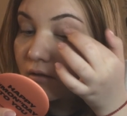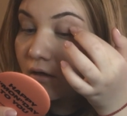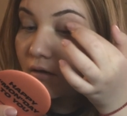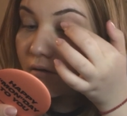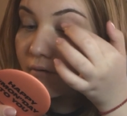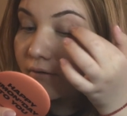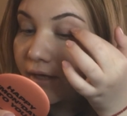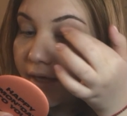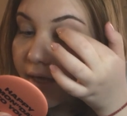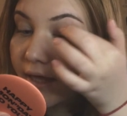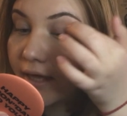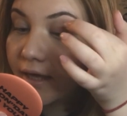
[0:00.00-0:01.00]
Oh,
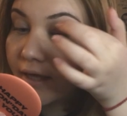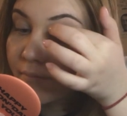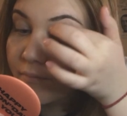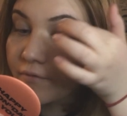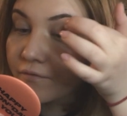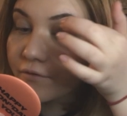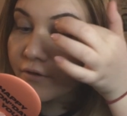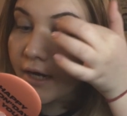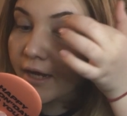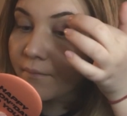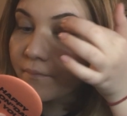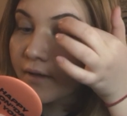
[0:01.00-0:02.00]
and before
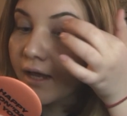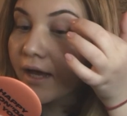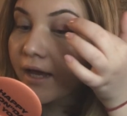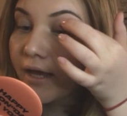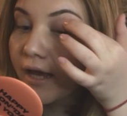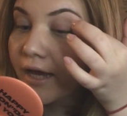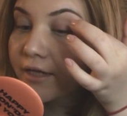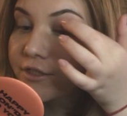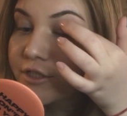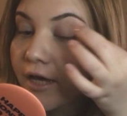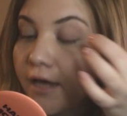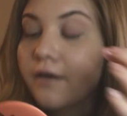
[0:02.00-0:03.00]
I apply
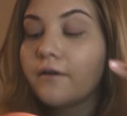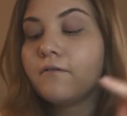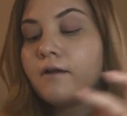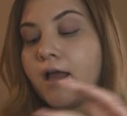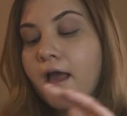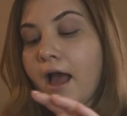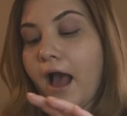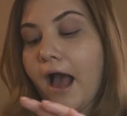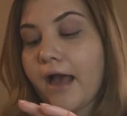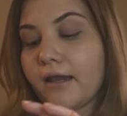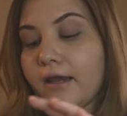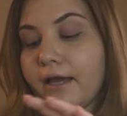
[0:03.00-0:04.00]
eyeshadow,
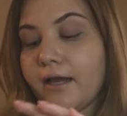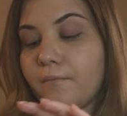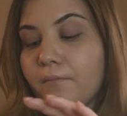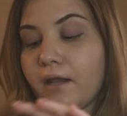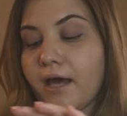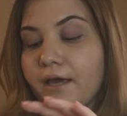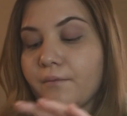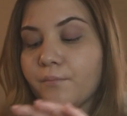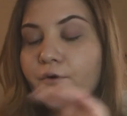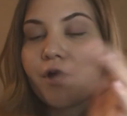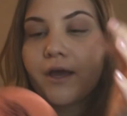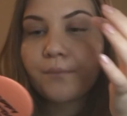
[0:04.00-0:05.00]
I like applying
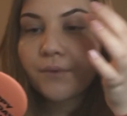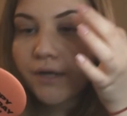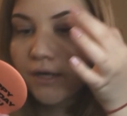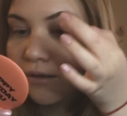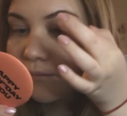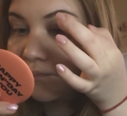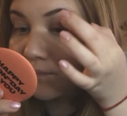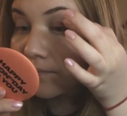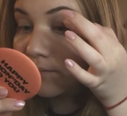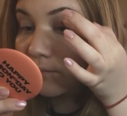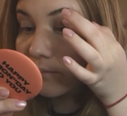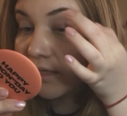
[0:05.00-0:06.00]
primer
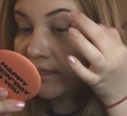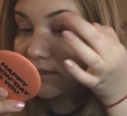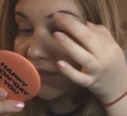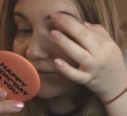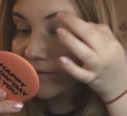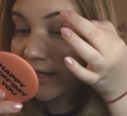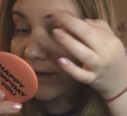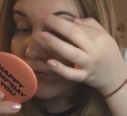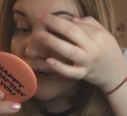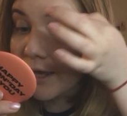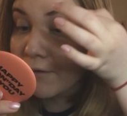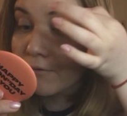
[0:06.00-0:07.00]
because I feel like
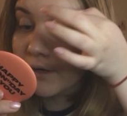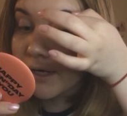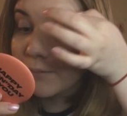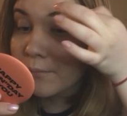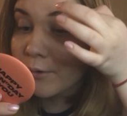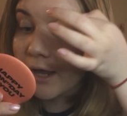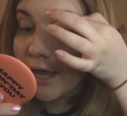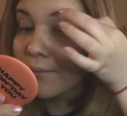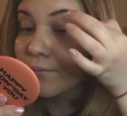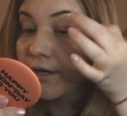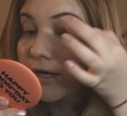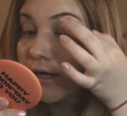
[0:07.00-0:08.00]
when I wear
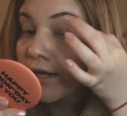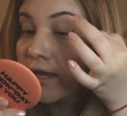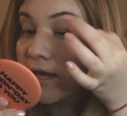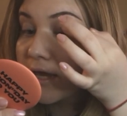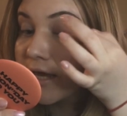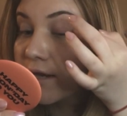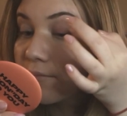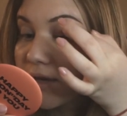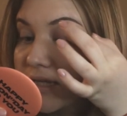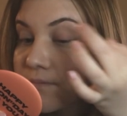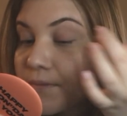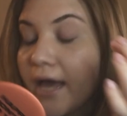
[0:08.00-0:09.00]
primer, it
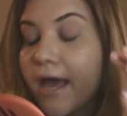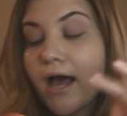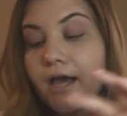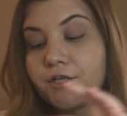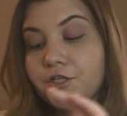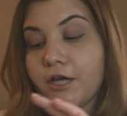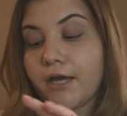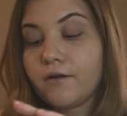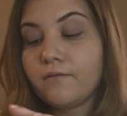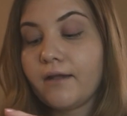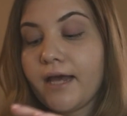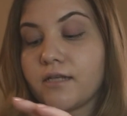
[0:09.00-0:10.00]
makes my
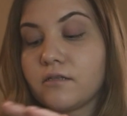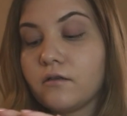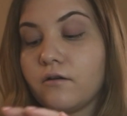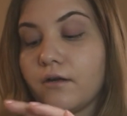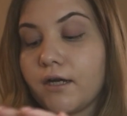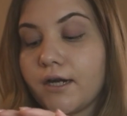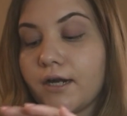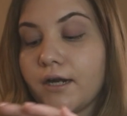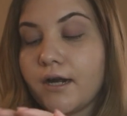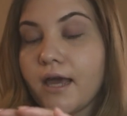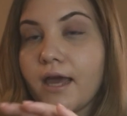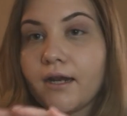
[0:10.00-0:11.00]
eyeshadow last
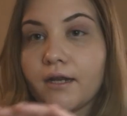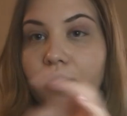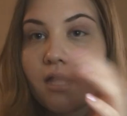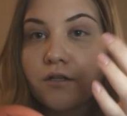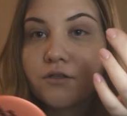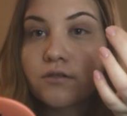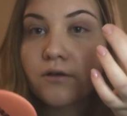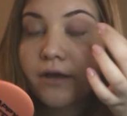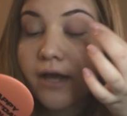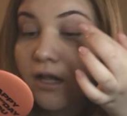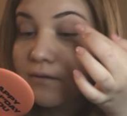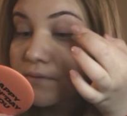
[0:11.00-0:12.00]
longer, and it also
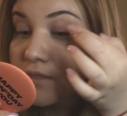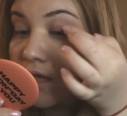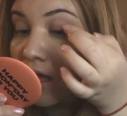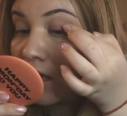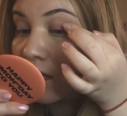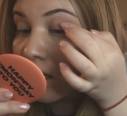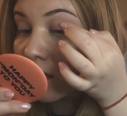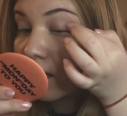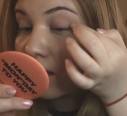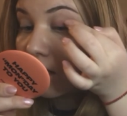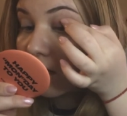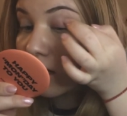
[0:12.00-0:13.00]
helps
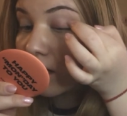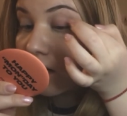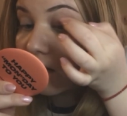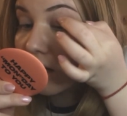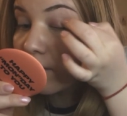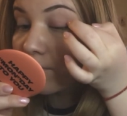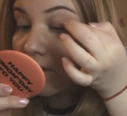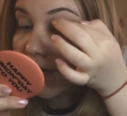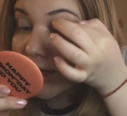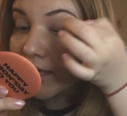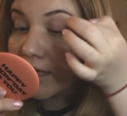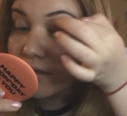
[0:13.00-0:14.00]

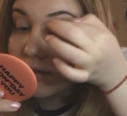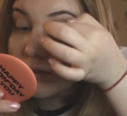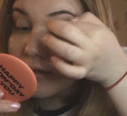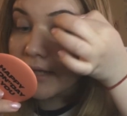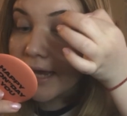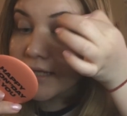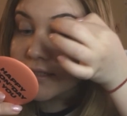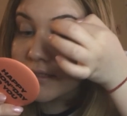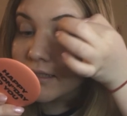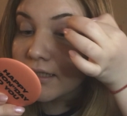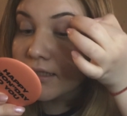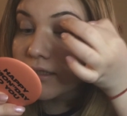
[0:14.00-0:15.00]
applying it
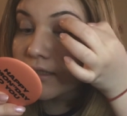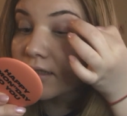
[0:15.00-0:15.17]
nicely.